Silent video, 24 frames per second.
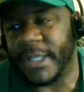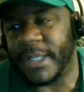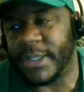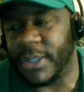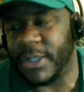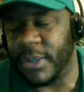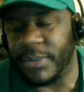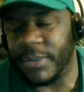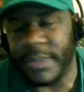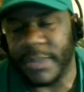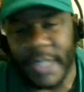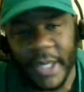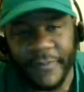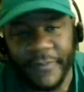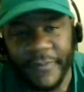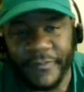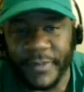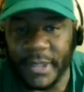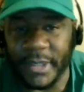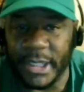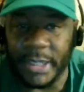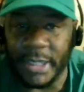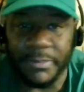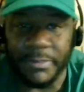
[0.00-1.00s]
So
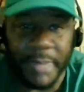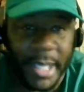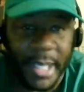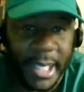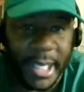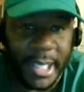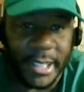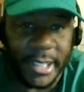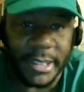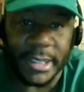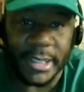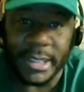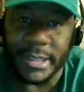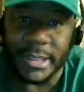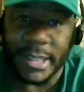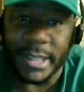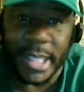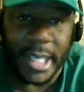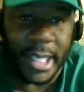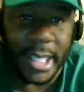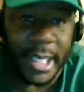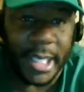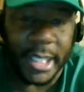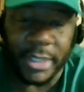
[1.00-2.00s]
definitely Bandit,
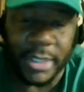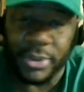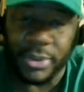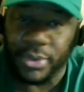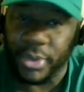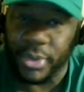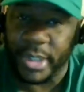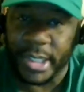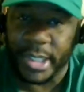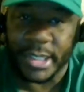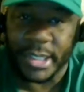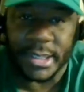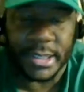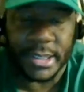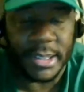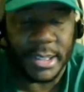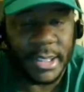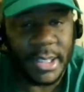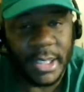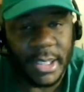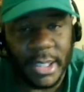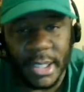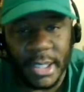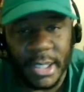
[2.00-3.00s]
Day, Chris,
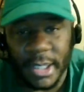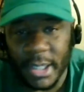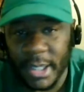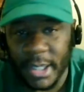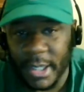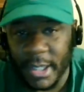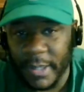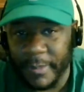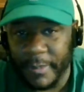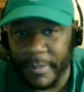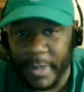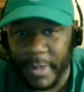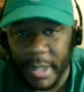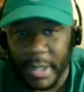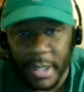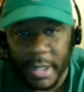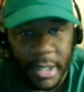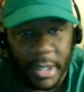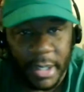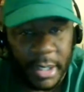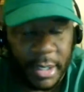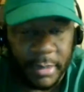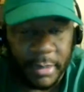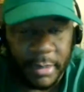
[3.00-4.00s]

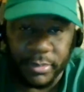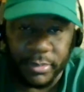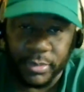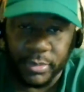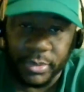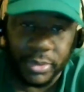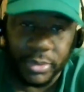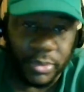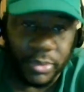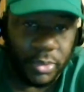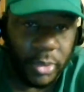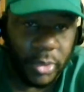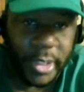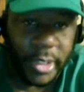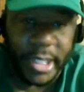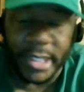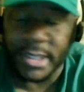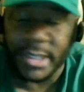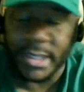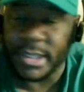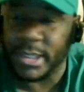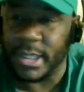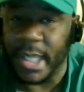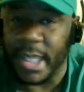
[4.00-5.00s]
um,
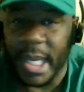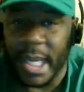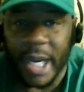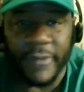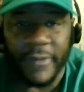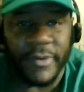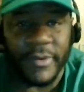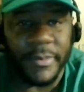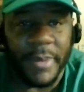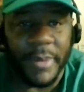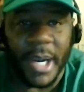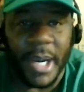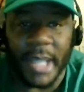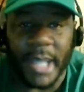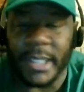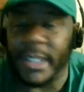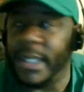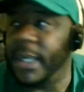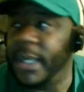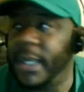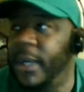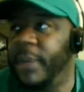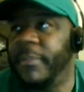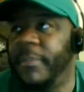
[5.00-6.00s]
Rich, everybody
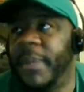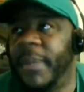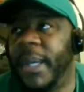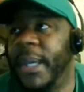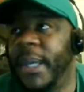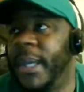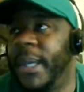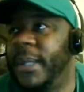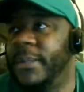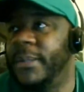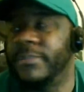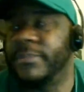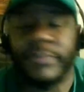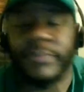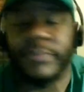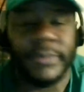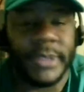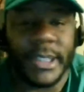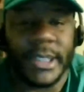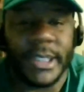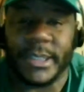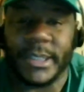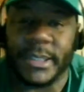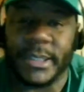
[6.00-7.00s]
there, man.
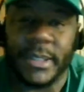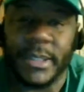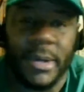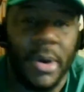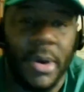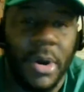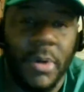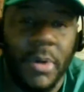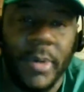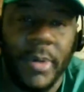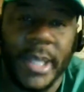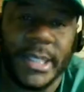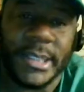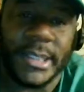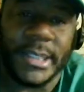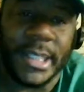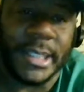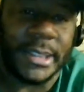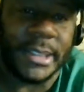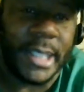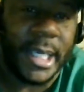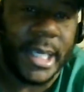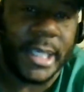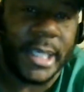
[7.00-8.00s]
Just always
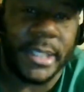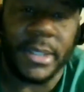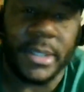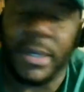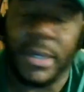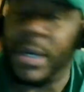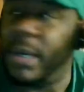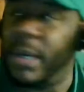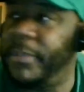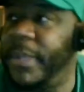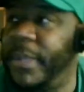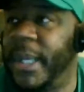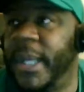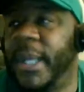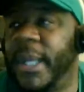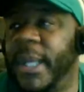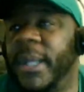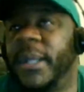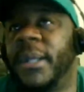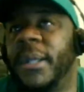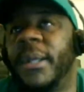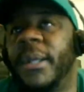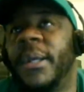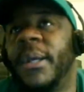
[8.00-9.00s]
say thank y'all,
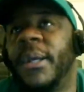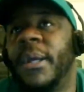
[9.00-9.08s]
man.